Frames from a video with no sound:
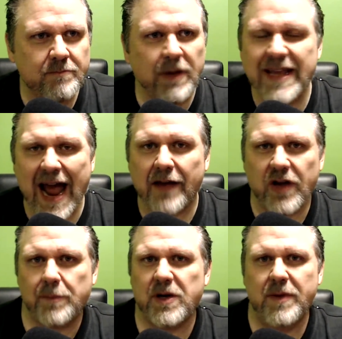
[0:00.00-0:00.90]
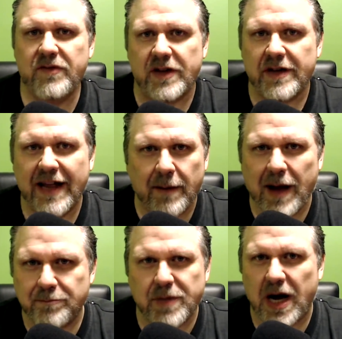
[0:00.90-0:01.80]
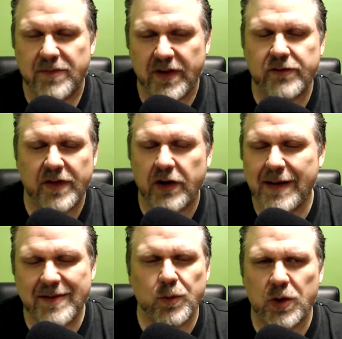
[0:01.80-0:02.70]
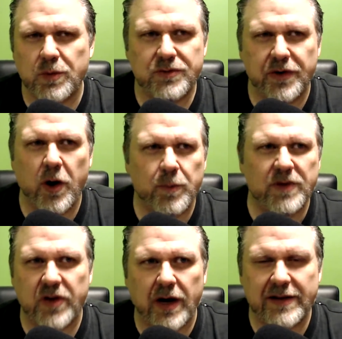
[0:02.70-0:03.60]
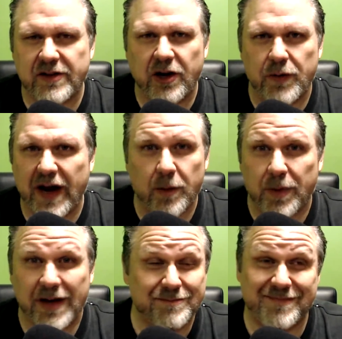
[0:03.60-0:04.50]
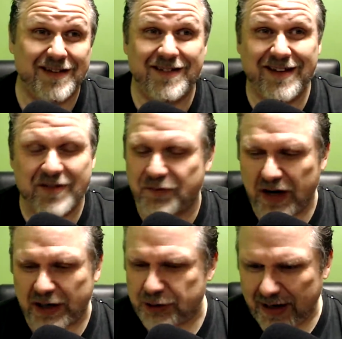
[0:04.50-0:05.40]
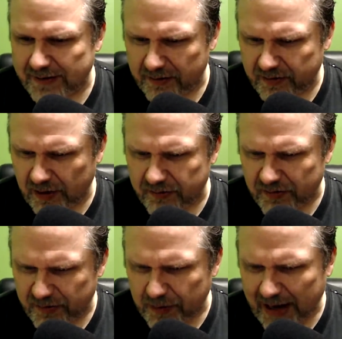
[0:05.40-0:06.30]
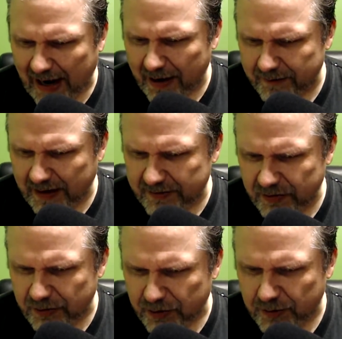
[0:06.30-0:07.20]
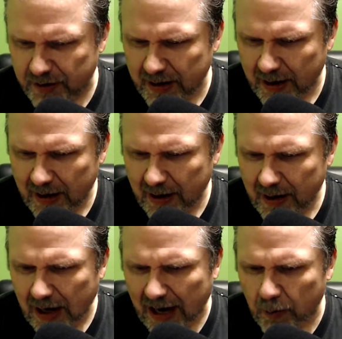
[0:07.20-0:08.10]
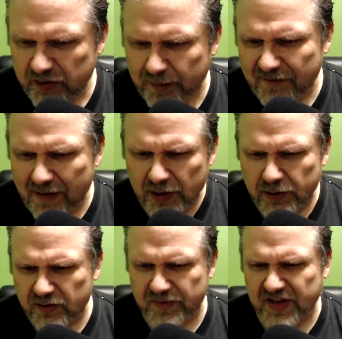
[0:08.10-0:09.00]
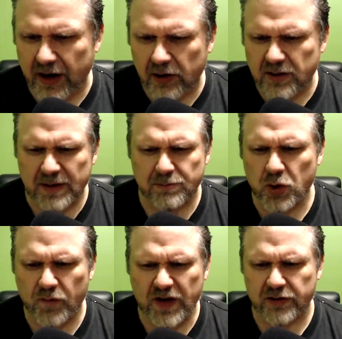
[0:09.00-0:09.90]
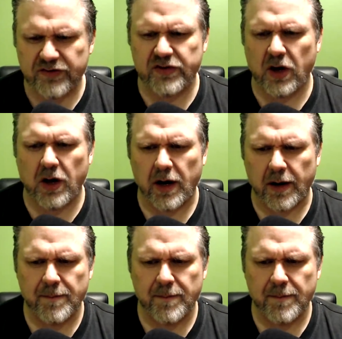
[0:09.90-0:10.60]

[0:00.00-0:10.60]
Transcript: yes, I'm going to miss it. And I'm bummed. They'll keep the Woodridge run open. So I'll get to go there, but it's a fucking drag that it's closing. So yeah, I heard that too, dude. What's my favorite Christmas Carol? You mean movie or song?